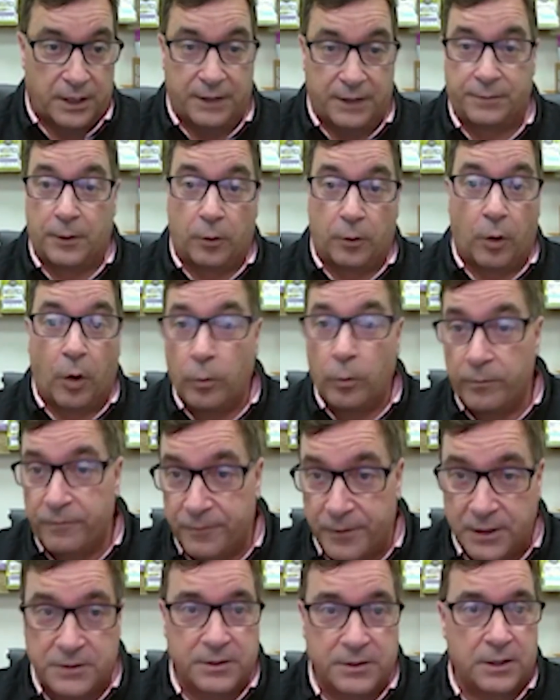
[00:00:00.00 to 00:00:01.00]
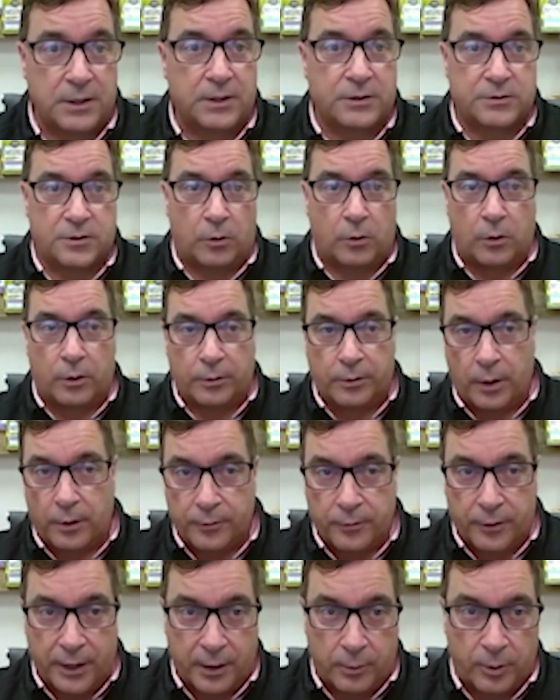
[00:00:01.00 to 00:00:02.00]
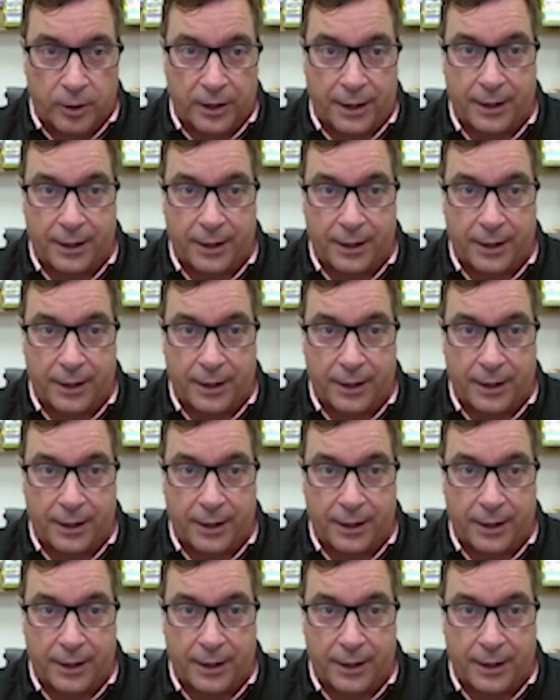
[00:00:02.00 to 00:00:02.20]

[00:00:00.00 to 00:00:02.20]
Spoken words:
eat their own feces or another animal